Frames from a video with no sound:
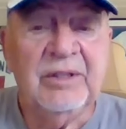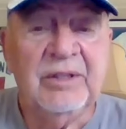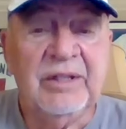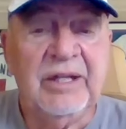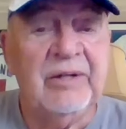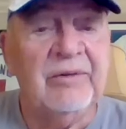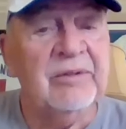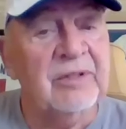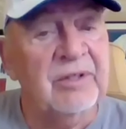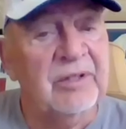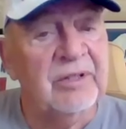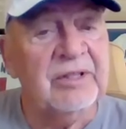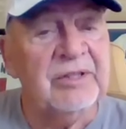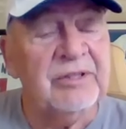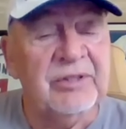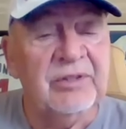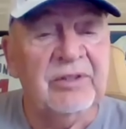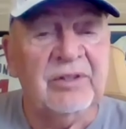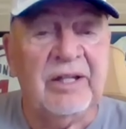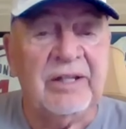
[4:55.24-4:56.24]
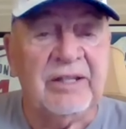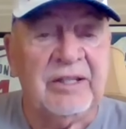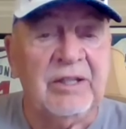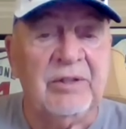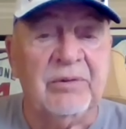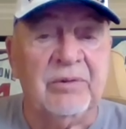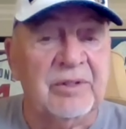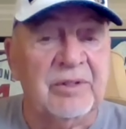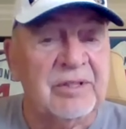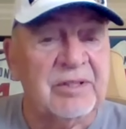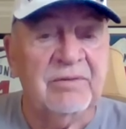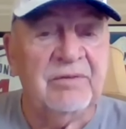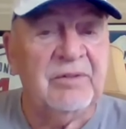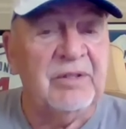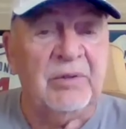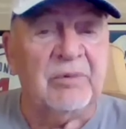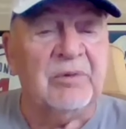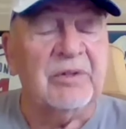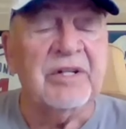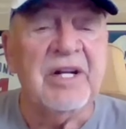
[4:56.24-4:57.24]
they would look at you like you were
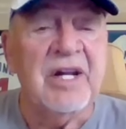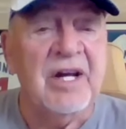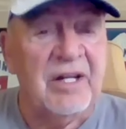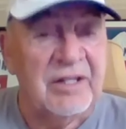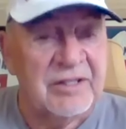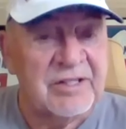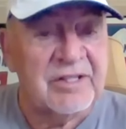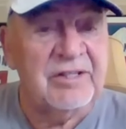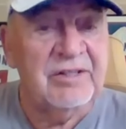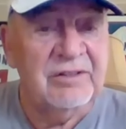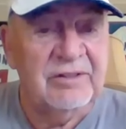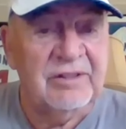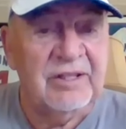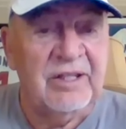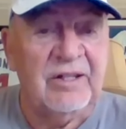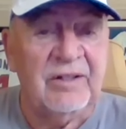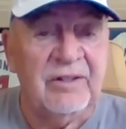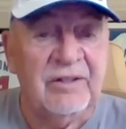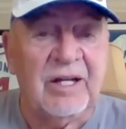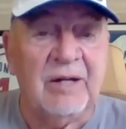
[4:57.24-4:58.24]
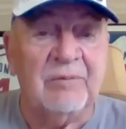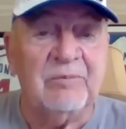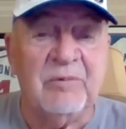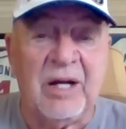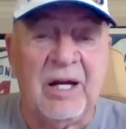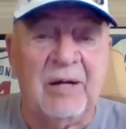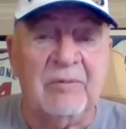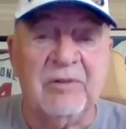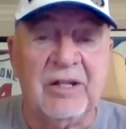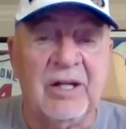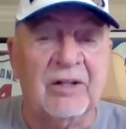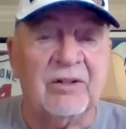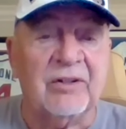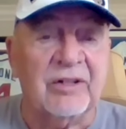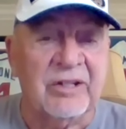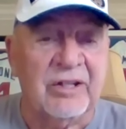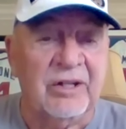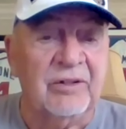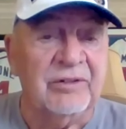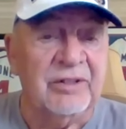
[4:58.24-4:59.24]
you were nuts. You know, and I'm I'm
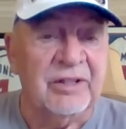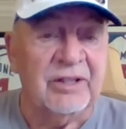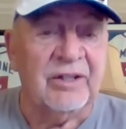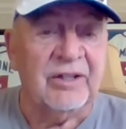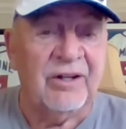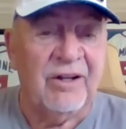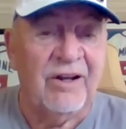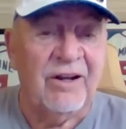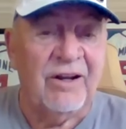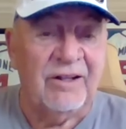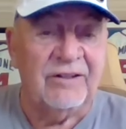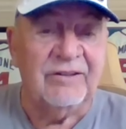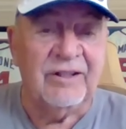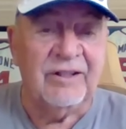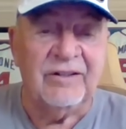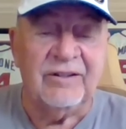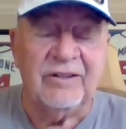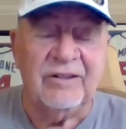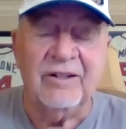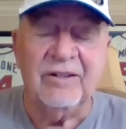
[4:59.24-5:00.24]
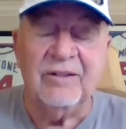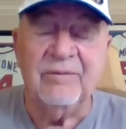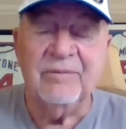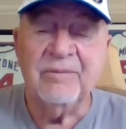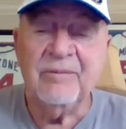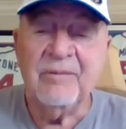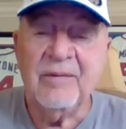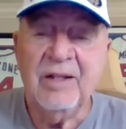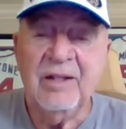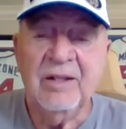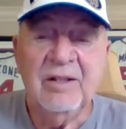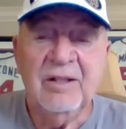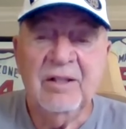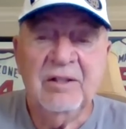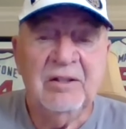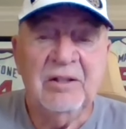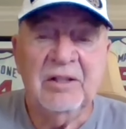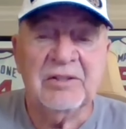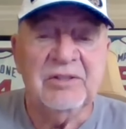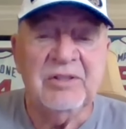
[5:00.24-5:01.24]
color coding it a lot, and uh,
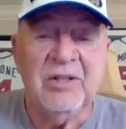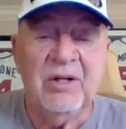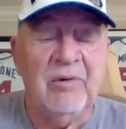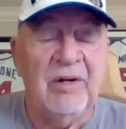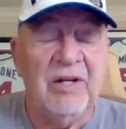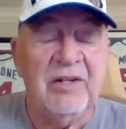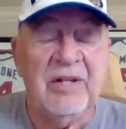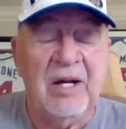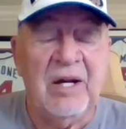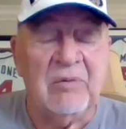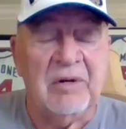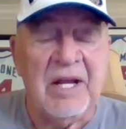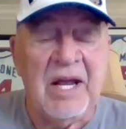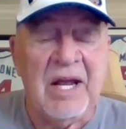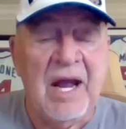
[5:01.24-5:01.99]
there's no way that would